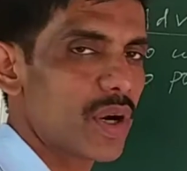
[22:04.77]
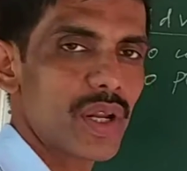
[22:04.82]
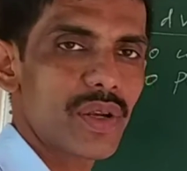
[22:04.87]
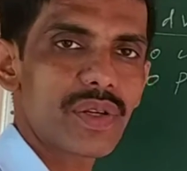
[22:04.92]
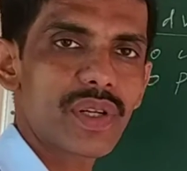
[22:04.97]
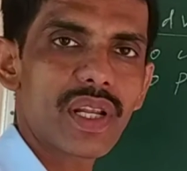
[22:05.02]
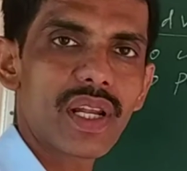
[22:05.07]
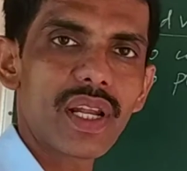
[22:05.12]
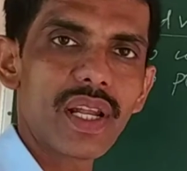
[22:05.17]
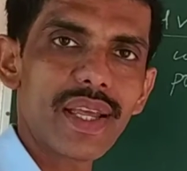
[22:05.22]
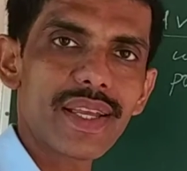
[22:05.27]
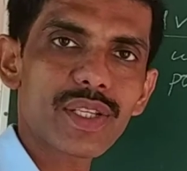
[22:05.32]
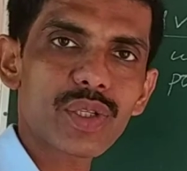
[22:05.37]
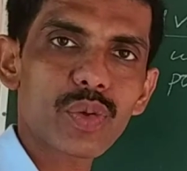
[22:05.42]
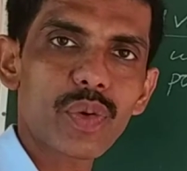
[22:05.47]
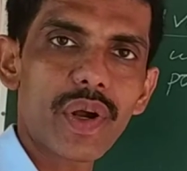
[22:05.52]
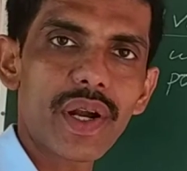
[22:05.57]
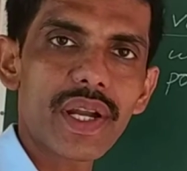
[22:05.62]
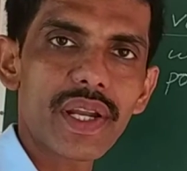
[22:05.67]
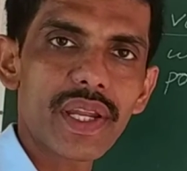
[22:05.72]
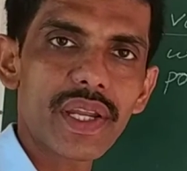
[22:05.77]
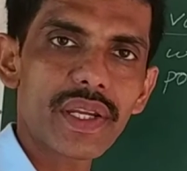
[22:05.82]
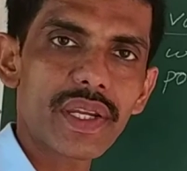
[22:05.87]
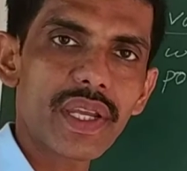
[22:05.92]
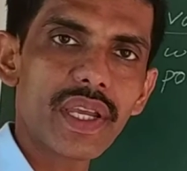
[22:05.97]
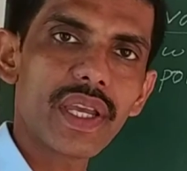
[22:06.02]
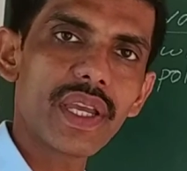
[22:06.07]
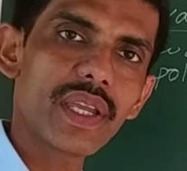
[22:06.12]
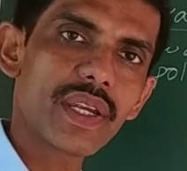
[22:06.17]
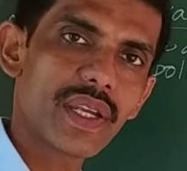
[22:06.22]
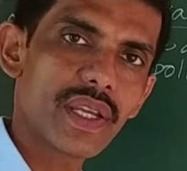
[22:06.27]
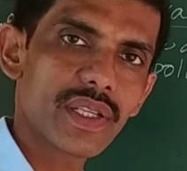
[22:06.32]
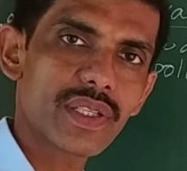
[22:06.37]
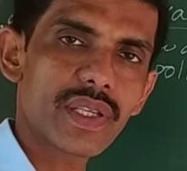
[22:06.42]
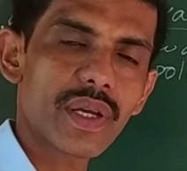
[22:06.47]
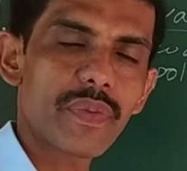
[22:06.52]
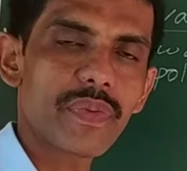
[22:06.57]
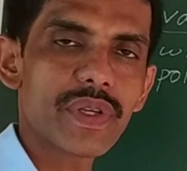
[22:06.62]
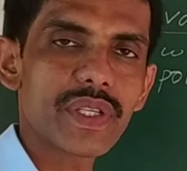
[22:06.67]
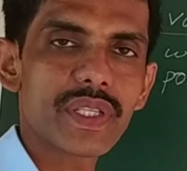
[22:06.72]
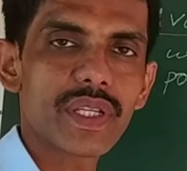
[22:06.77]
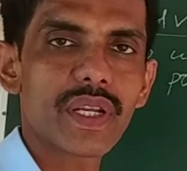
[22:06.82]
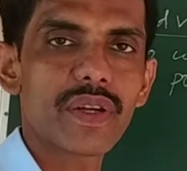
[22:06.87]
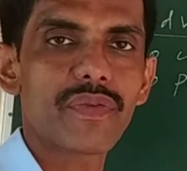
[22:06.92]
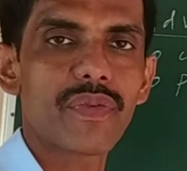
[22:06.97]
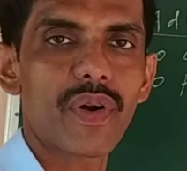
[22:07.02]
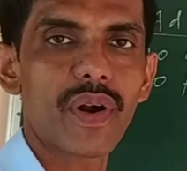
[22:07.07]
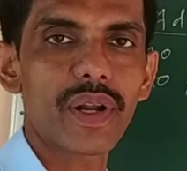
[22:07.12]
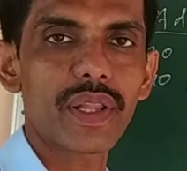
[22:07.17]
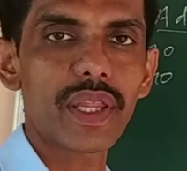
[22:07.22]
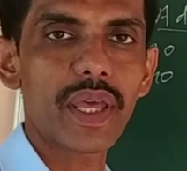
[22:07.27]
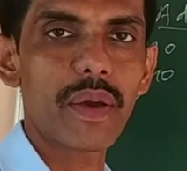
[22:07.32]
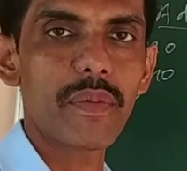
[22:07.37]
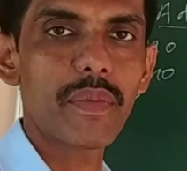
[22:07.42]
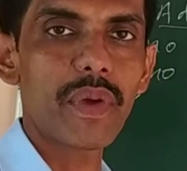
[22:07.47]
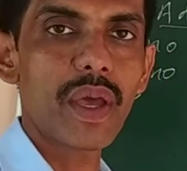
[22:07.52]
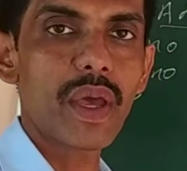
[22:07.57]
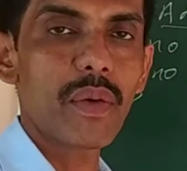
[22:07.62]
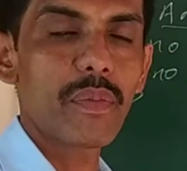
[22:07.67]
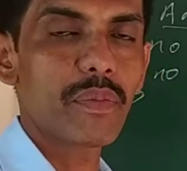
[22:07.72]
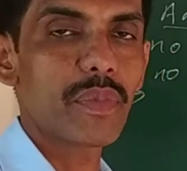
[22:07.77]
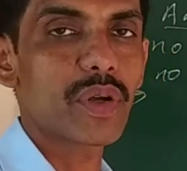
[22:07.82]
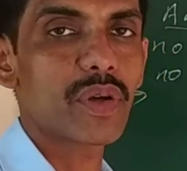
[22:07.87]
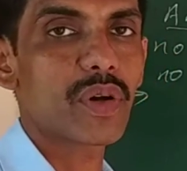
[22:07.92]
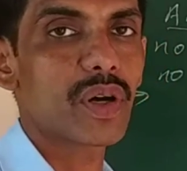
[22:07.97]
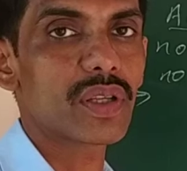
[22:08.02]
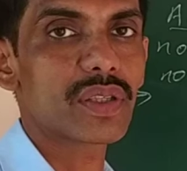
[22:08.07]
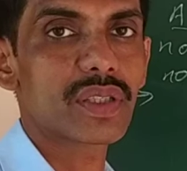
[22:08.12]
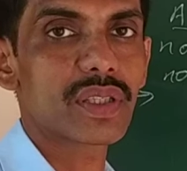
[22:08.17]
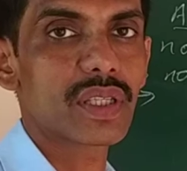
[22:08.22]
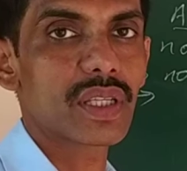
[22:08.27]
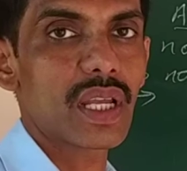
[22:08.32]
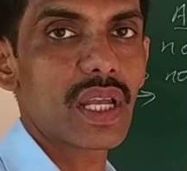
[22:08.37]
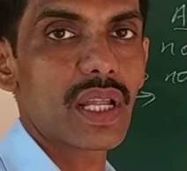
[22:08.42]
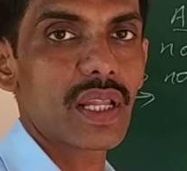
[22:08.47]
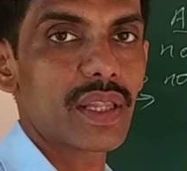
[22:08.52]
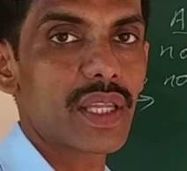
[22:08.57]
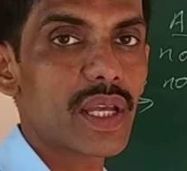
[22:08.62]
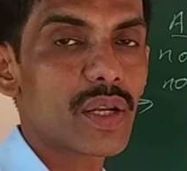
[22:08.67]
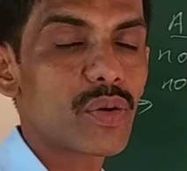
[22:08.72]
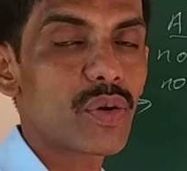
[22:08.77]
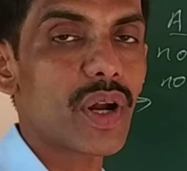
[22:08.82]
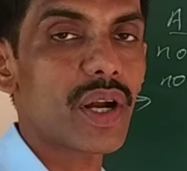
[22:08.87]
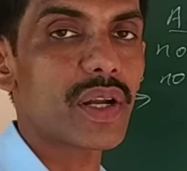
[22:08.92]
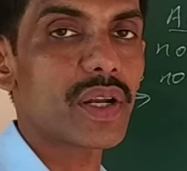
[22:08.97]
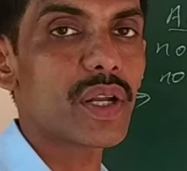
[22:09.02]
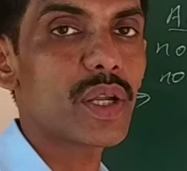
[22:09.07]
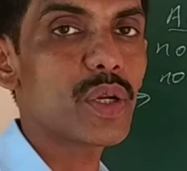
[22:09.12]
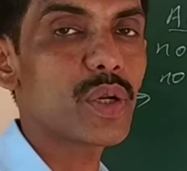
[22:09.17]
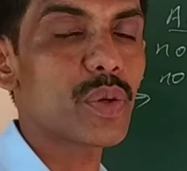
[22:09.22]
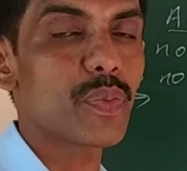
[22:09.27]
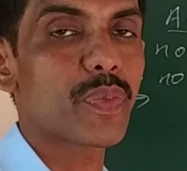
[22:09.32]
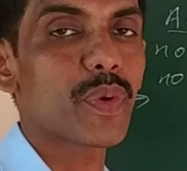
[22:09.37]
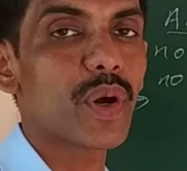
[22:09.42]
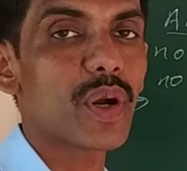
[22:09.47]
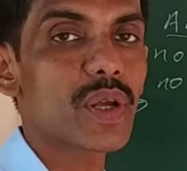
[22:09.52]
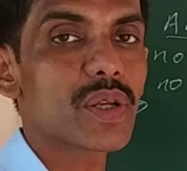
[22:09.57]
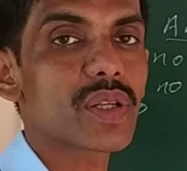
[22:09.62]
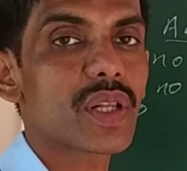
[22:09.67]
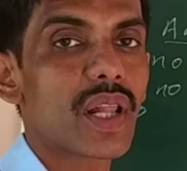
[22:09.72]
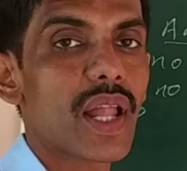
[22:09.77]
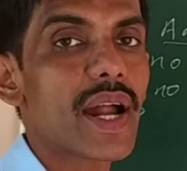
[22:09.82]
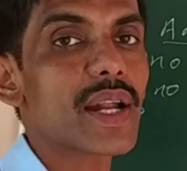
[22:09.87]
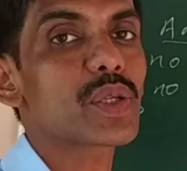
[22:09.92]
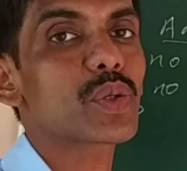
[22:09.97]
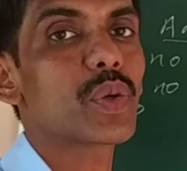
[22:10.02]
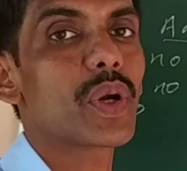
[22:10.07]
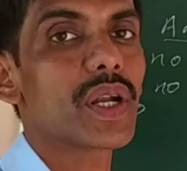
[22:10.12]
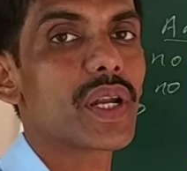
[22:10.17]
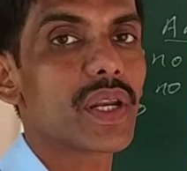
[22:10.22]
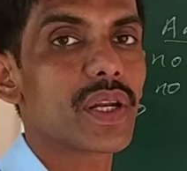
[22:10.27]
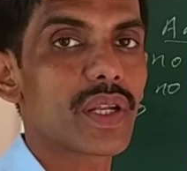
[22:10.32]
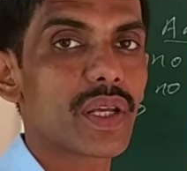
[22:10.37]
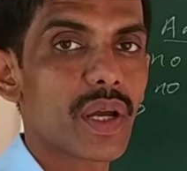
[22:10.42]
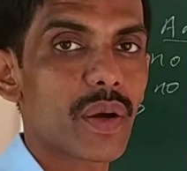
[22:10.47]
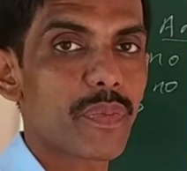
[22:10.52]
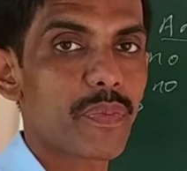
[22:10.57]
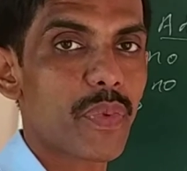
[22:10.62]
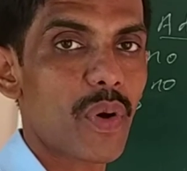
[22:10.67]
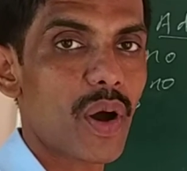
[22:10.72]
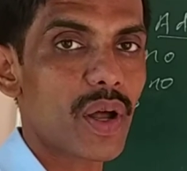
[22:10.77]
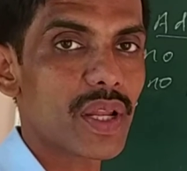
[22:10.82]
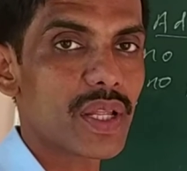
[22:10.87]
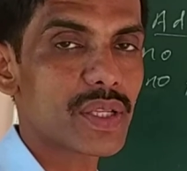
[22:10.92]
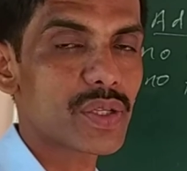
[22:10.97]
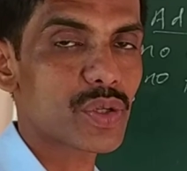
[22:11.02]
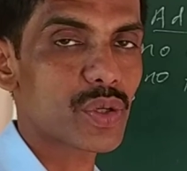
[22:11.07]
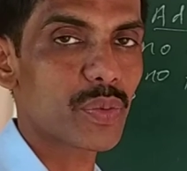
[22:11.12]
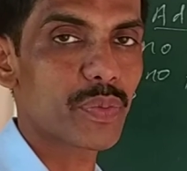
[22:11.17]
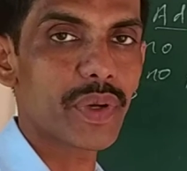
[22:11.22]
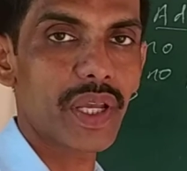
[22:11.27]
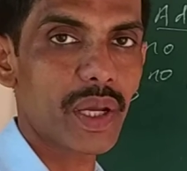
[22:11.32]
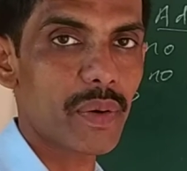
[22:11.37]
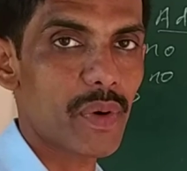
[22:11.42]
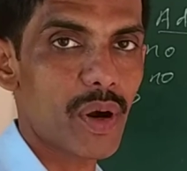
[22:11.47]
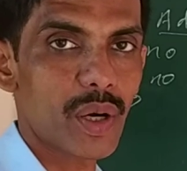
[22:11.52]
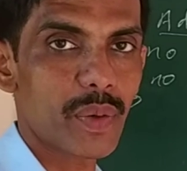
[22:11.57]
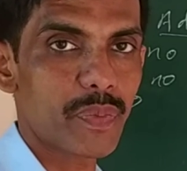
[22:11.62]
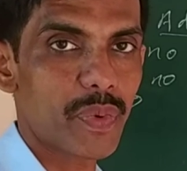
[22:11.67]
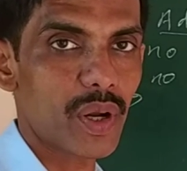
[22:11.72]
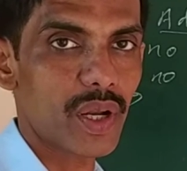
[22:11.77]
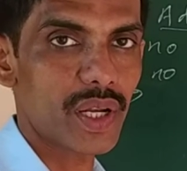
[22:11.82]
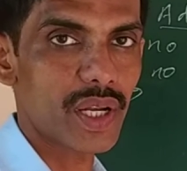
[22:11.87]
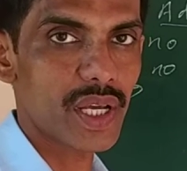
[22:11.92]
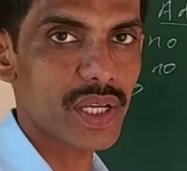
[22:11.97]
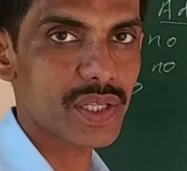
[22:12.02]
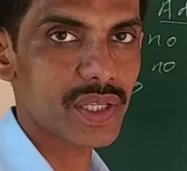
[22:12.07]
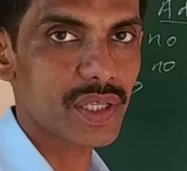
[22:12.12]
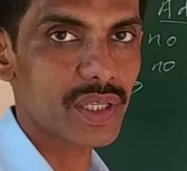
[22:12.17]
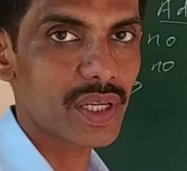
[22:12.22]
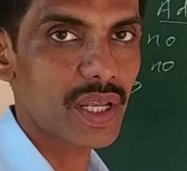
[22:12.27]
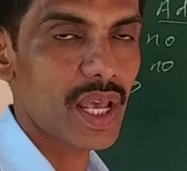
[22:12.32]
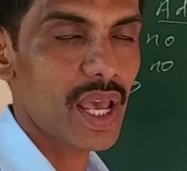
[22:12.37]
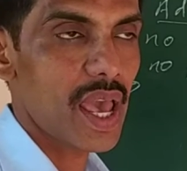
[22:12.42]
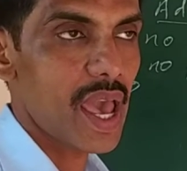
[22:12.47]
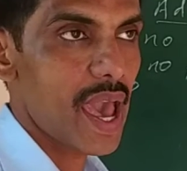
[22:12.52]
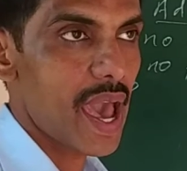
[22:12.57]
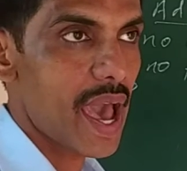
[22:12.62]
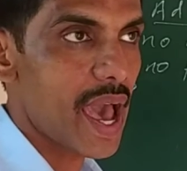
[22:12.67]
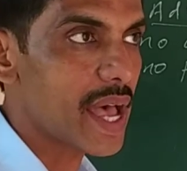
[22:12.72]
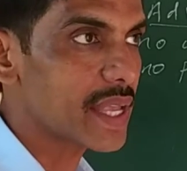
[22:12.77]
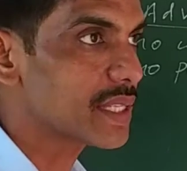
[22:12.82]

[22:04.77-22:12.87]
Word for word: in less quantity, it is sufficient for them because they do not need to produce large quantity of pollens to bring about pollination as it